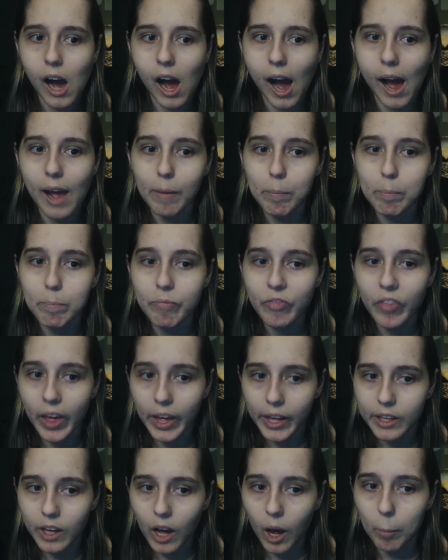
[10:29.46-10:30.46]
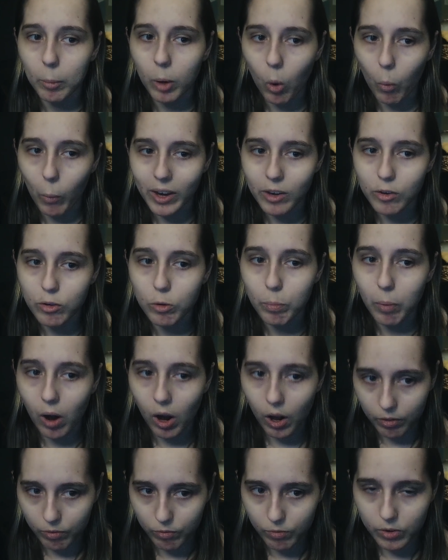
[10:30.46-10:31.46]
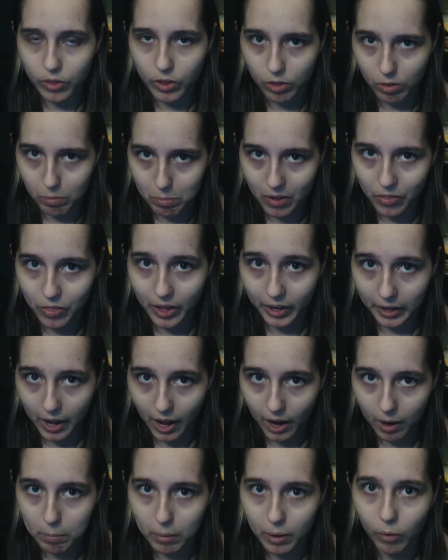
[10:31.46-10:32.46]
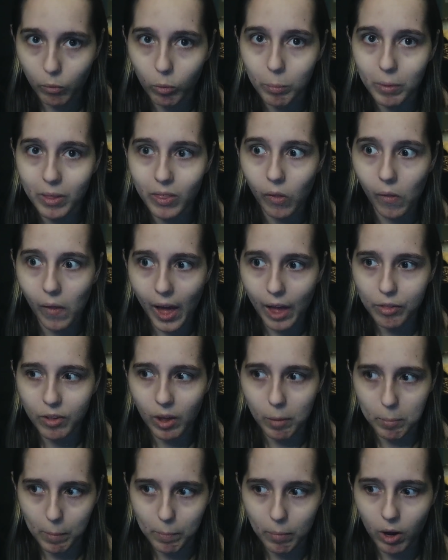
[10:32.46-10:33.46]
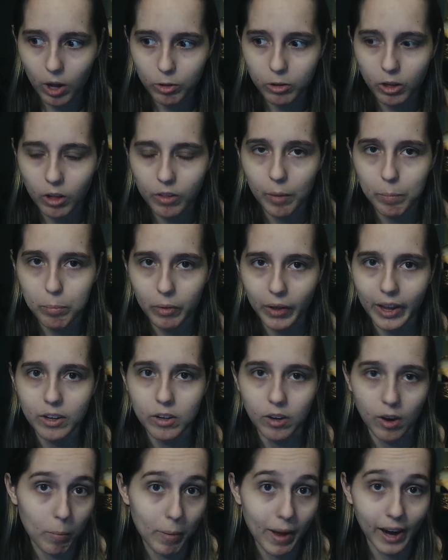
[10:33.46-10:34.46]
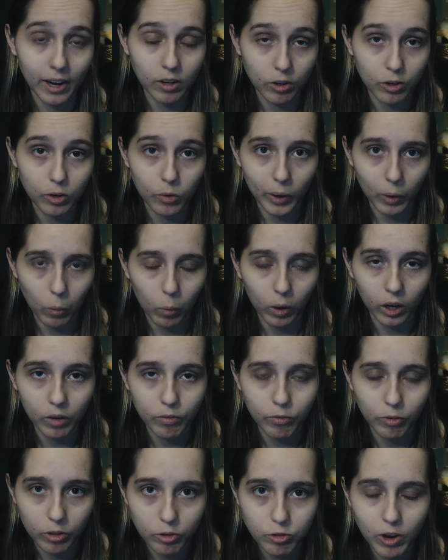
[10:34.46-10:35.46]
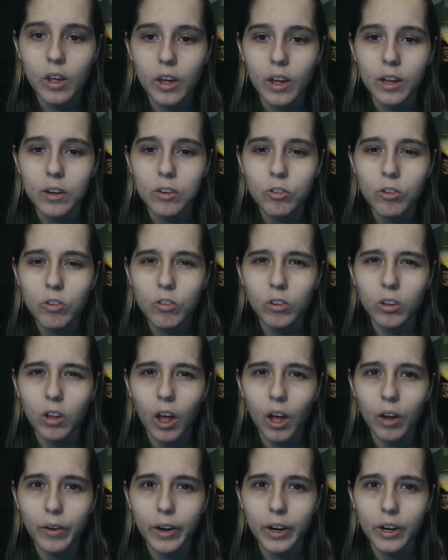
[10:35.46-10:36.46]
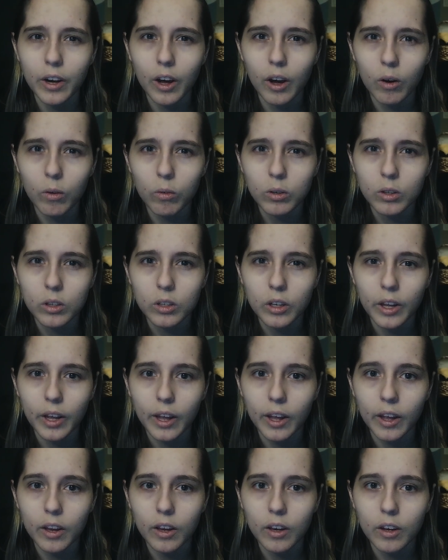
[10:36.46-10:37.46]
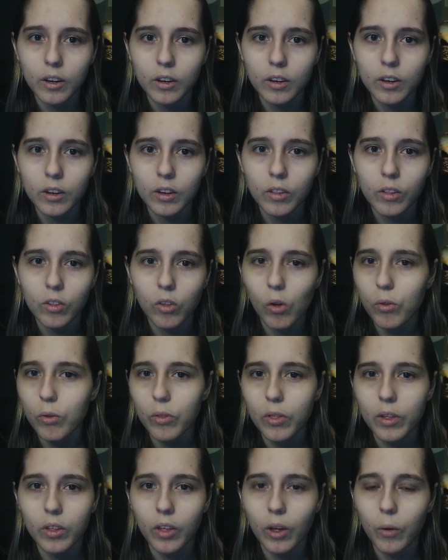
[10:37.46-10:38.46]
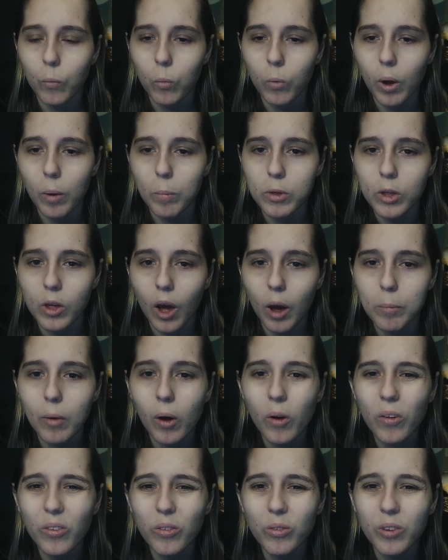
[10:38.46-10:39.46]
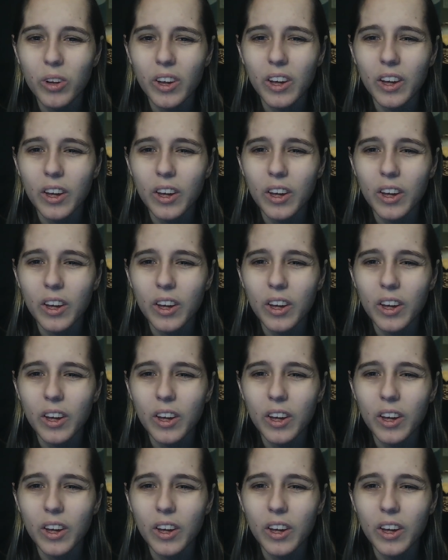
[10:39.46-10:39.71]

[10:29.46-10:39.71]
I think I'm going to pause for this month again, but it will be the last time I pause because I plan to go back to doing work for the channel. It's just a lot right now, and there's also things I'm also